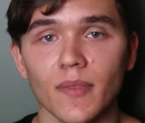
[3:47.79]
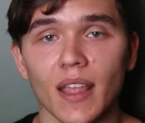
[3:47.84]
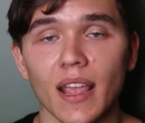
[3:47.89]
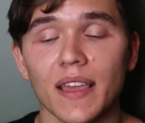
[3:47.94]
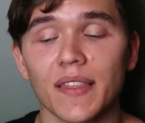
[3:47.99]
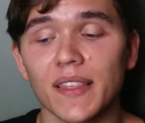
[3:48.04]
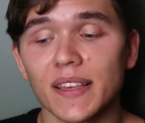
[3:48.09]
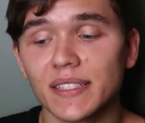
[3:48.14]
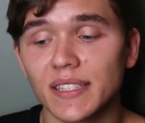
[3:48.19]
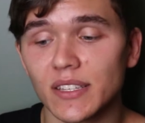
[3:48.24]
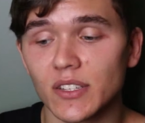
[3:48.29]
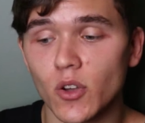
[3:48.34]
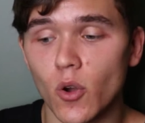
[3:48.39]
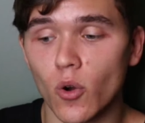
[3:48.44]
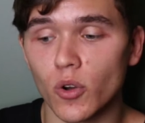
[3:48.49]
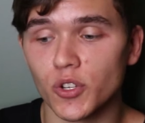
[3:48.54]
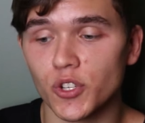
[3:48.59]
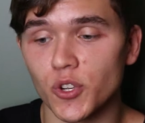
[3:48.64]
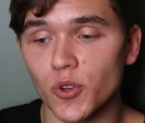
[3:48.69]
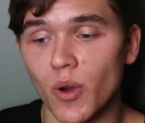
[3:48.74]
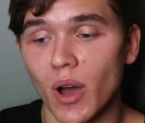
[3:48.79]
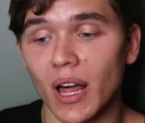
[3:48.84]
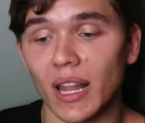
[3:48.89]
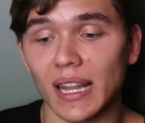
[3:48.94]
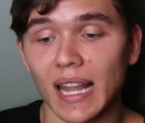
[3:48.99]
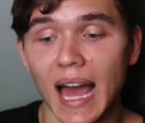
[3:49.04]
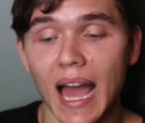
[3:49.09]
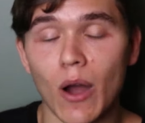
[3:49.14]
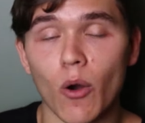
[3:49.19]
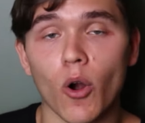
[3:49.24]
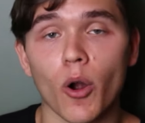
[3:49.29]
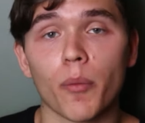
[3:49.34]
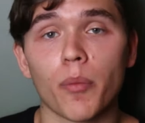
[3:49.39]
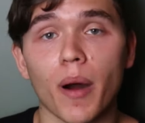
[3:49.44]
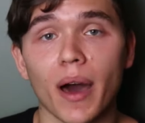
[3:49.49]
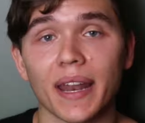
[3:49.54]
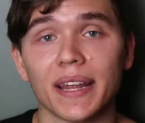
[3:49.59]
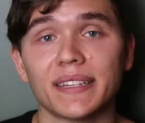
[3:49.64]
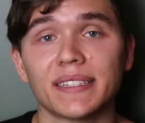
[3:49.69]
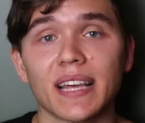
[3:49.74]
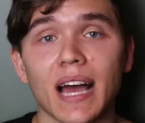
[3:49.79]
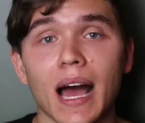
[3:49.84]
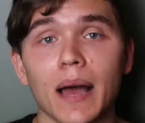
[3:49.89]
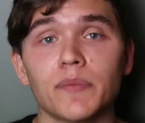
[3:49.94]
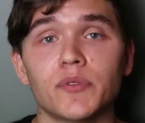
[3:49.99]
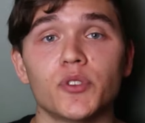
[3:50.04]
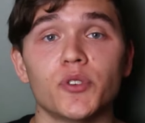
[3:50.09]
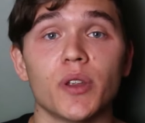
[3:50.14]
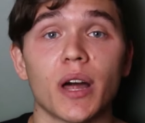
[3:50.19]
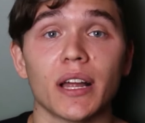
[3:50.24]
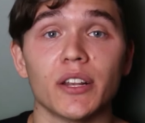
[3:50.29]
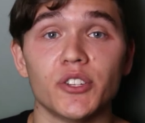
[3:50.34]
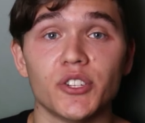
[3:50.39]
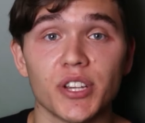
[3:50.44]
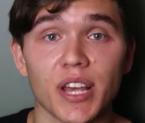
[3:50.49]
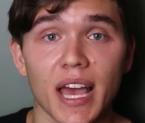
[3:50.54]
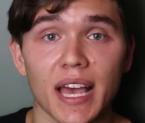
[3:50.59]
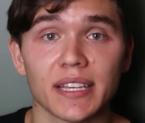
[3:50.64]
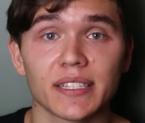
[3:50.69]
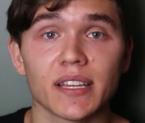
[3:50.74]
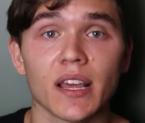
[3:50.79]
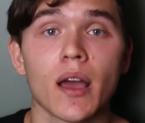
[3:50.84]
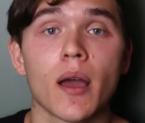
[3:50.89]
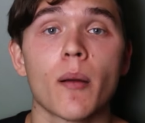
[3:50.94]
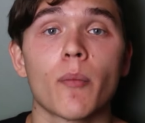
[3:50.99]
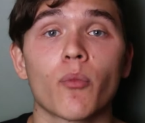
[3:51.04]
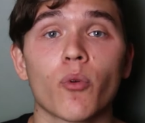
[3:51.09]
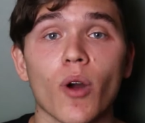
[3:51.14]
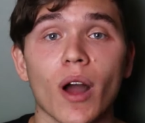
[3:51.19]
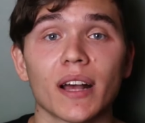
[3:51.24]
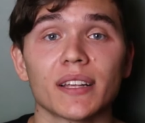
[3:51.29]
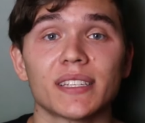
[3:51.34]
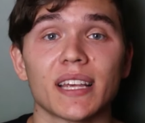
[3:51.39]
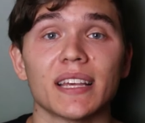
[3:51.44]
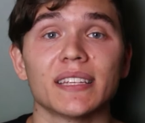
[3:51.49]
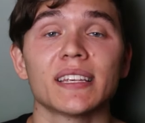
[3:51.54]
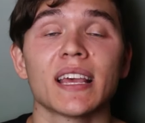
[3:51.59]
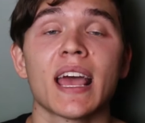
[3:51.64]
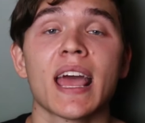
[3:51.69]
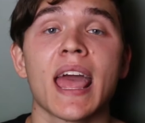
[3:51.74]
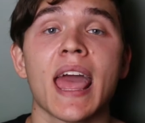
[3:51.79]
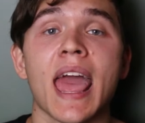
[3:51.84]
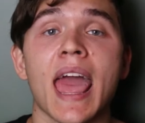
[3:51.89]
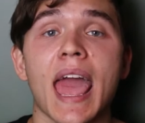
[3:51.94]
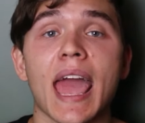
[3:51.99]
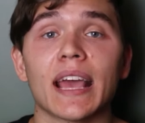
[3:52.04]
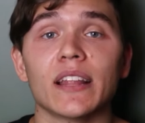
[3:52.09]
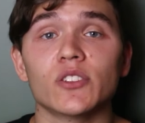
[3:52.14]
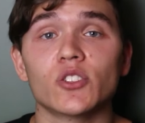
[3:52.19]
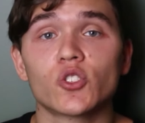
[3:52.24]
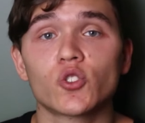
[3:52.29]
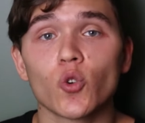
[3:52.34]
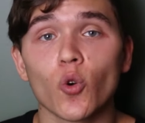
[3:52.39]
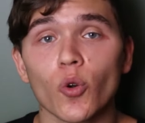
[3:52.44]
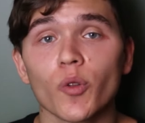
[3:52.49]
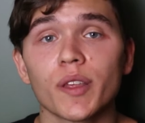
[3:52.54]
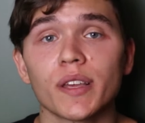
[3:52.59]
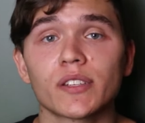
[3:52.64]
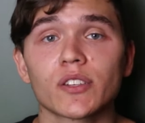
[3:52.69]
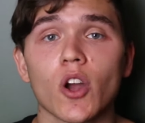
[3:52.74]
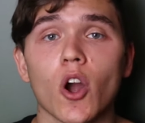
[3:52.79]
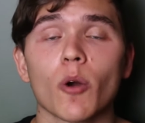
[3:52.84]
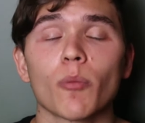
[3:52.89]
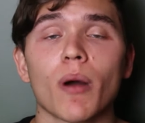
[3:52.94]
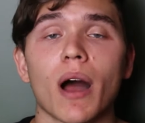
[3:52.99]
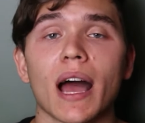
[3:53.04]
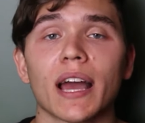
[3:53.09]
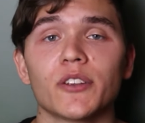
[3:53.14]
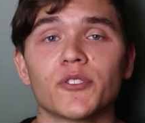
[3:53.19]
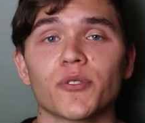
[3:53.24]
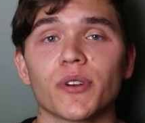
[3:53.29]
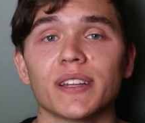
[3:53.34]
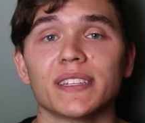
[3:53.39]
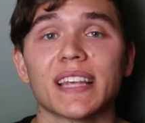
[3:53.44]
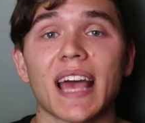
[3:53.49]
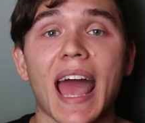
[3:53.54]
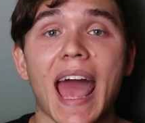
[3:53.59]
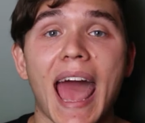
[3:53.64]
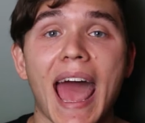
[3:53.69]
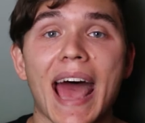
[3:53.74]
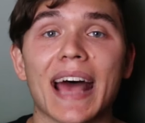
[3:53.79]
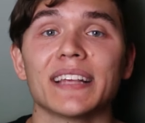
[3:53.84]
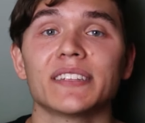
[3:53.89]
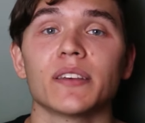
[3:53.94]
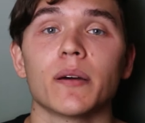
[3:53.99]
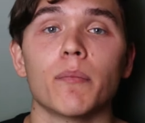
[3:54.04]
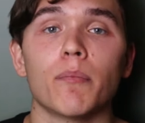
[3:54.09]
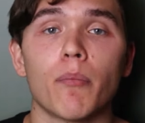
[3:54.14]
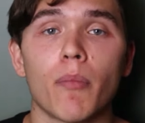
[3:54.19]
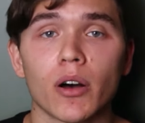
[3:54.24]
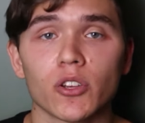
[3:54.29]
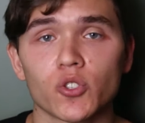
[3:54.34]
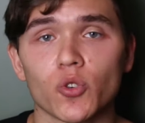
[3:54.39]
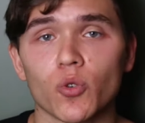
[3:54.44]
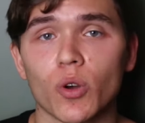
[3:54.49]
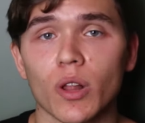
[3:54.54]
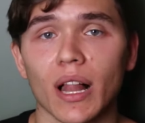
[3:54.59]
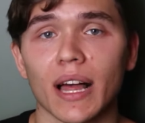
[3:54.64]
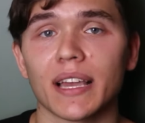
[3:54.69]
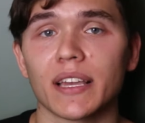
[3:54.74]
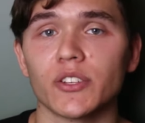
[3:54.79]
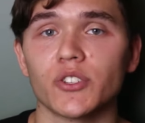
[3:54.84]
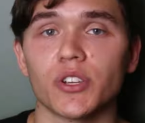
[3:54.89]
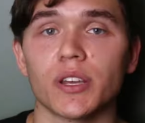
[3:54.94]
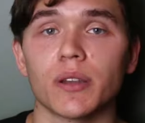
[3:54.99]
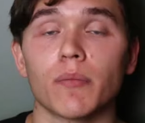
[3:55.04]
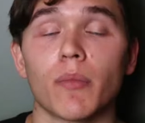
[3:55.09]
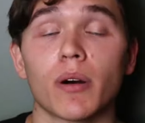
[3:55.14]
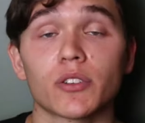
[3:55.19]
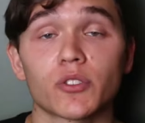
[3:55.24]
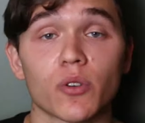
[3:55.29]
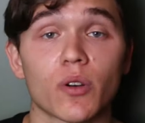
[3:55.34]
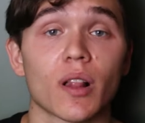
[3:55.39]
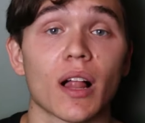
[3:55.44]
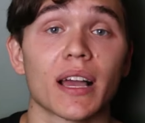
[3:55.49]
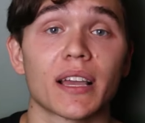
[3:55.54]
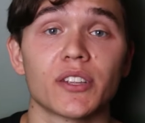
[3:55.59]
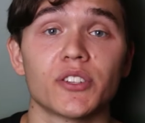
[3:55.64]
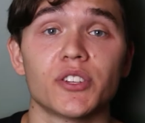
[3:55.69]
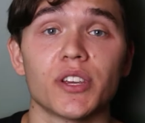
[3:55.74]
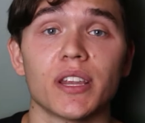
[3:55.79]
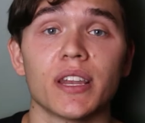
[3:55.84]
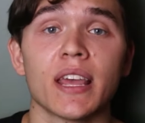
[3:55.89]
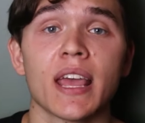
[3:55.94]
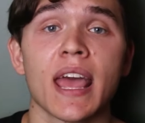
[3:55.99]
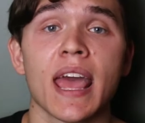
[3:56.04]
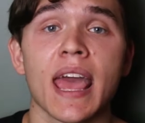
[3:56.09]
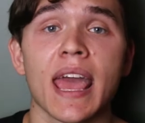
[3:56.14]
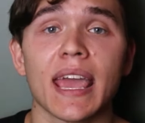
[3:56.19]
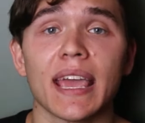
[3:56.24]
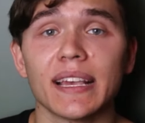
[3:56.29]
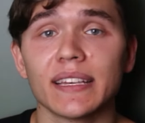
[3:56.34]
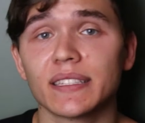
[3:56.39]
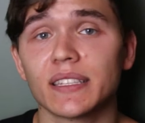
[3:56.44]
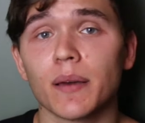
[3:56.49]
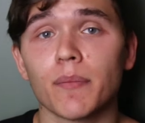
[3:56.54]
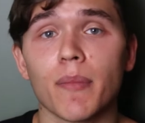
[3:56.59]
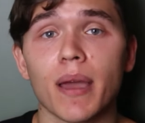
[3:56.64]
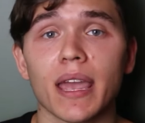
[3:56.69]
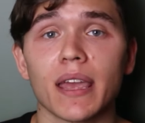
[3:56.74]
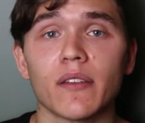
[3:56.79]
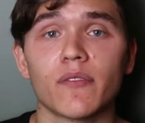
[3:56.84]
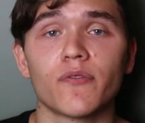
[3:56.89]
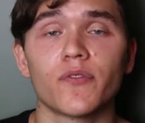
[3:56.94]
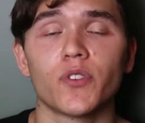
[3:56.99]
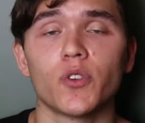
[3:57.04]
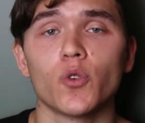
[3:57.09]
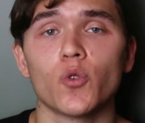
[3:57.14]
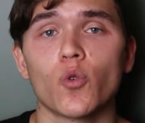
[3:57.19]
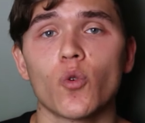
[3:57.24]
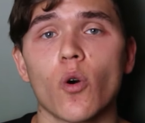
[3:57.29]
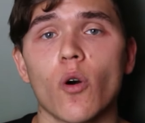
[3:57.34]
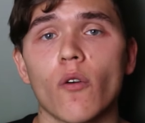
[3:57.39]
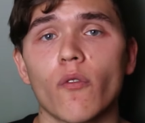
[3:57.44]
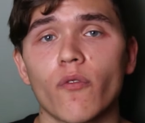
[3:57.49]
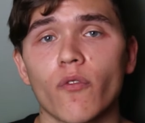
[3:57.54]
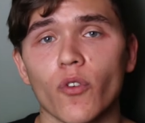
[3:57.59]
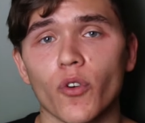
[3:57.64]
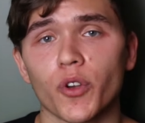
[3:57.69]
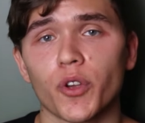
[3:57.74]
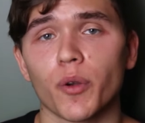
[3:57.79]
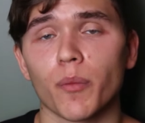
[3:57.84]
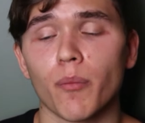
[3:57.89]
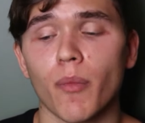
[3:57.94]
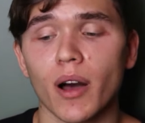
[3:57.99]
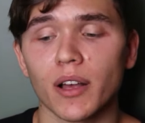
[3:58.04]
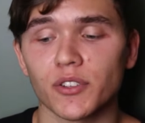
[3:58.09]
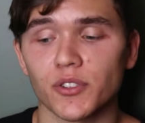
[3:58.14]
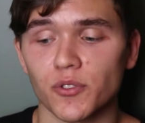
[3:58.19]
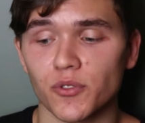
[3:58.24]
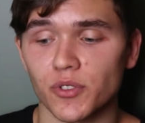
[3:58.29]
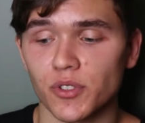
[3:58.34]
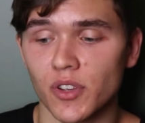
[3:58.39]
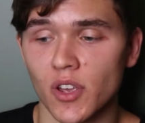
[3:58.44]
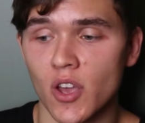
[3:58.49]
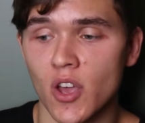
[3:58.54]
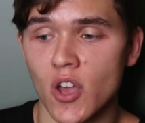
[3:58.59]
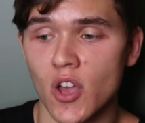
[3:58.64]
And this is going to allow our body time to digest, process, and store these carbohydrates as muscle glycogen. Muscle glycogen is the main fuel for your muscles.